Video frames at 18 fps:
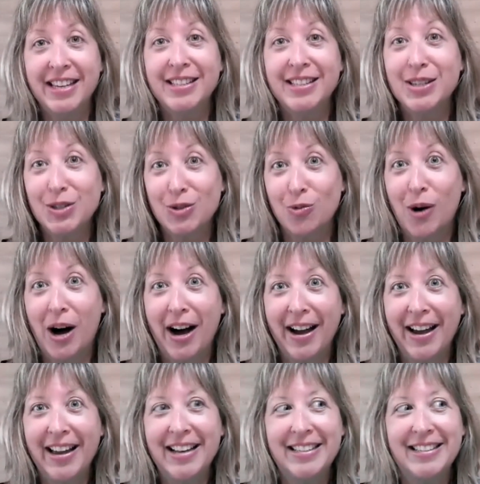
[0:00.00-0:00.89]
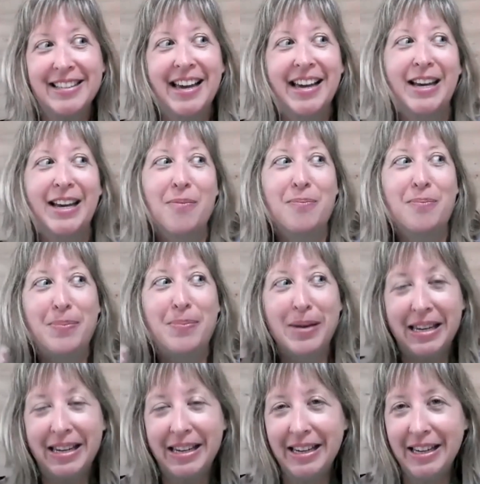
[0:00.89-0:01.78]
this is why it's like
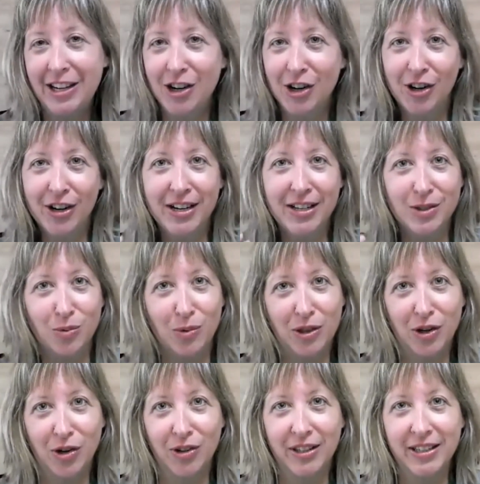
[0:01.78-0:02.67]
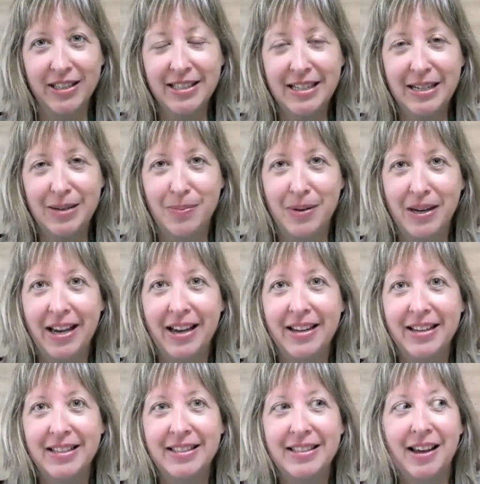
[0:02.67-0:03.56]
being curious with your listening,
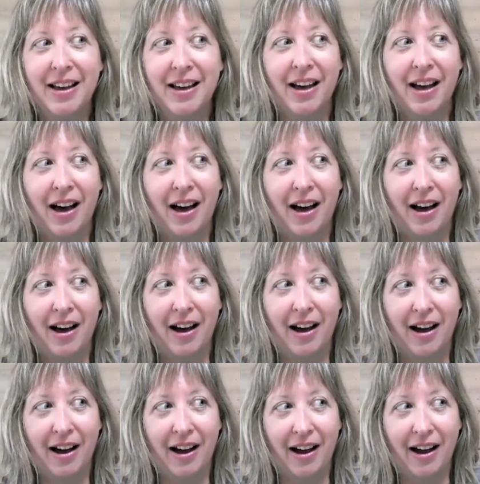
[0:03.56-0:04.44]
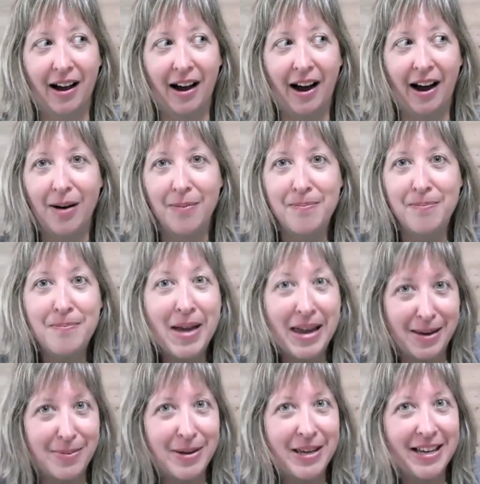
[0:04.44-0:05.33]
because
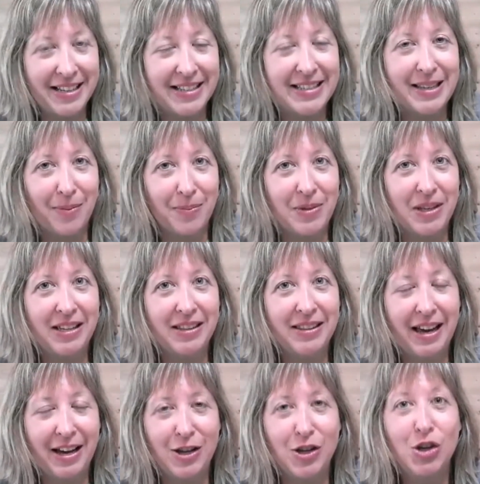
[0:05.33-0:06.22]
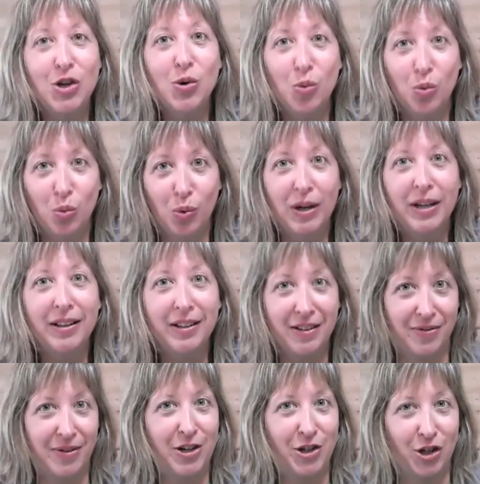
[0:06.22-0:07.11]
maybe it's something that you
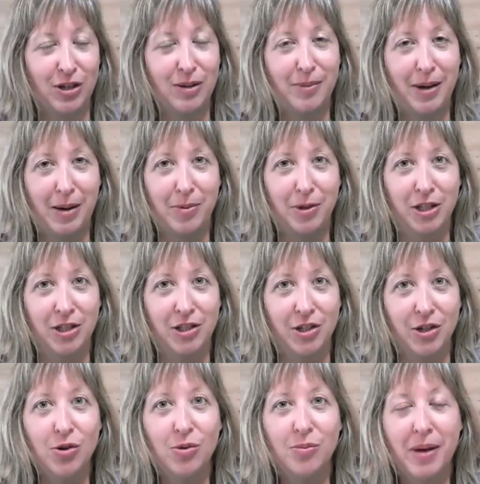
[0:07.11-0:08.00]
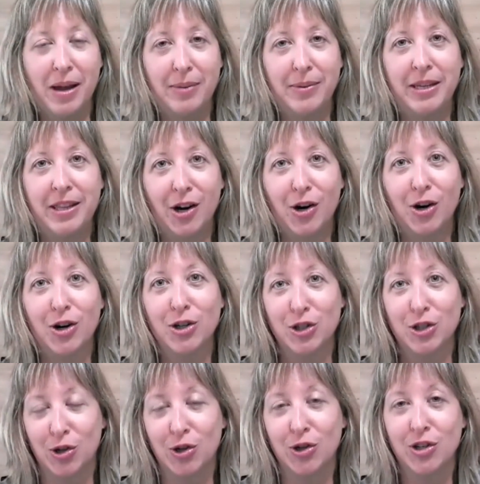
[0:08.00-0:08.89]
will eventually be able to do. Maybe there
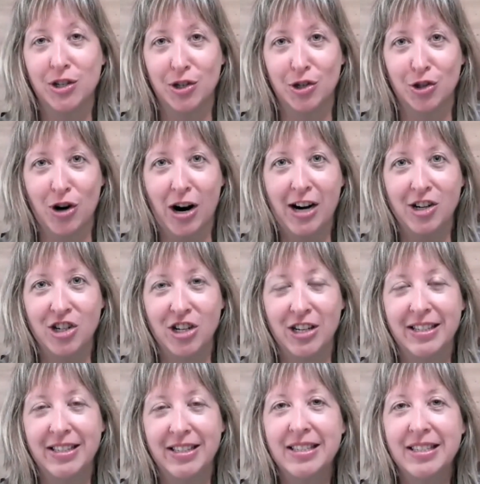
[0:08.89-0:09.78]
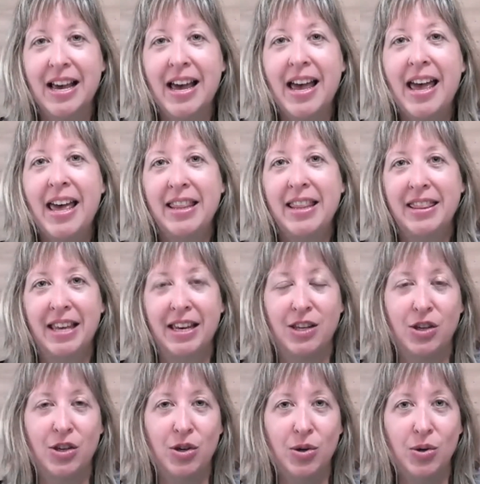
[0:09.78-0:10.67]
are certain distractions
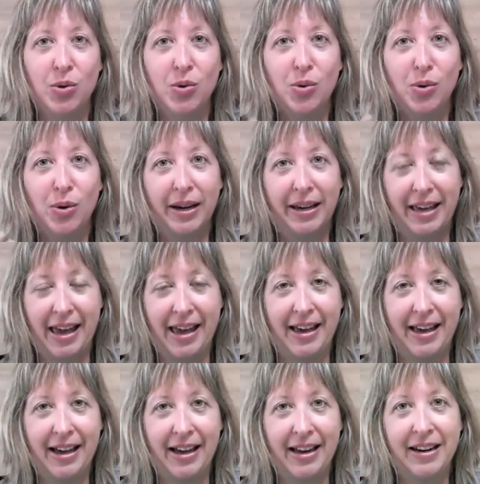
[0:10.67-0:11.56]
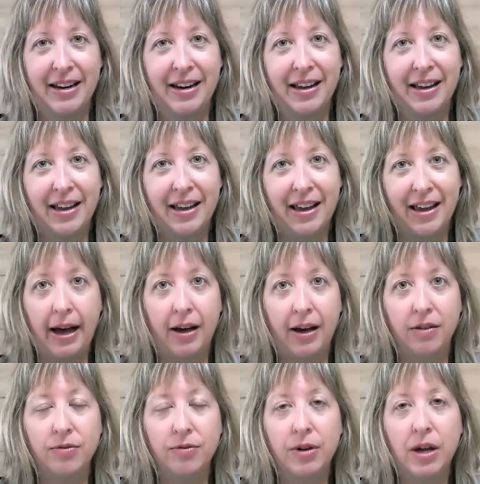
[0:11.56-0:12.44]
that you can
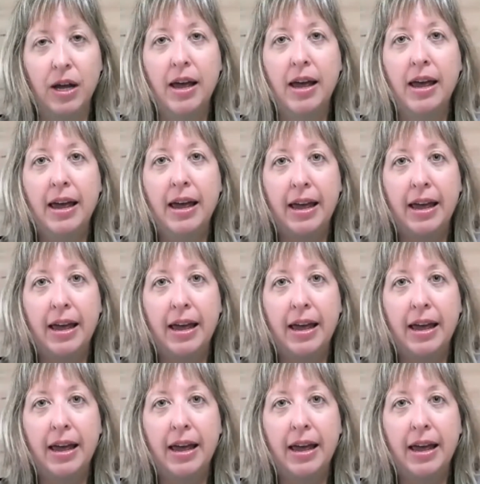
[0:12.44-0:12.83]
have